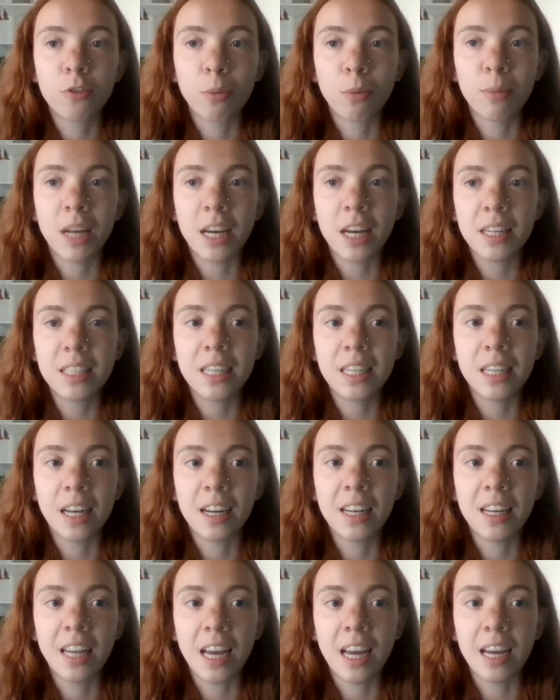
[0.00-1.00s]
from
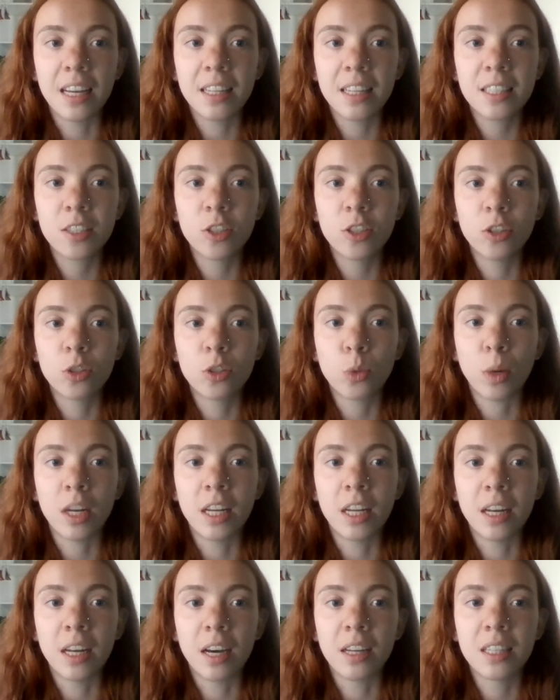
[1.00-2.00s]
1998 to
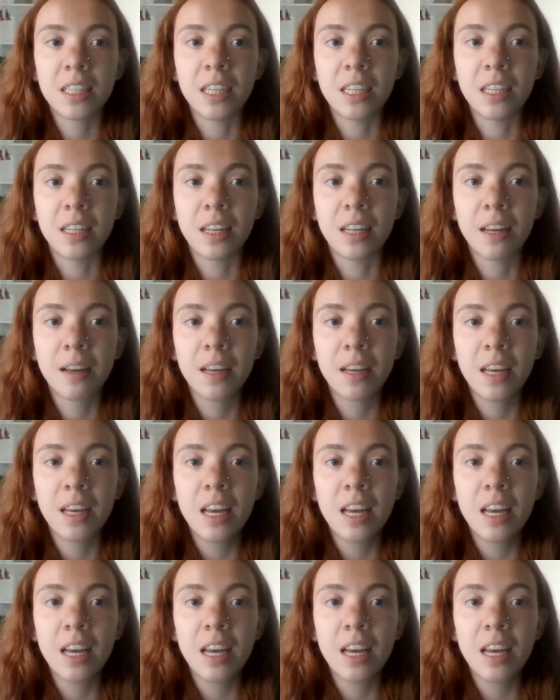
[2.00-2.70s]
2019.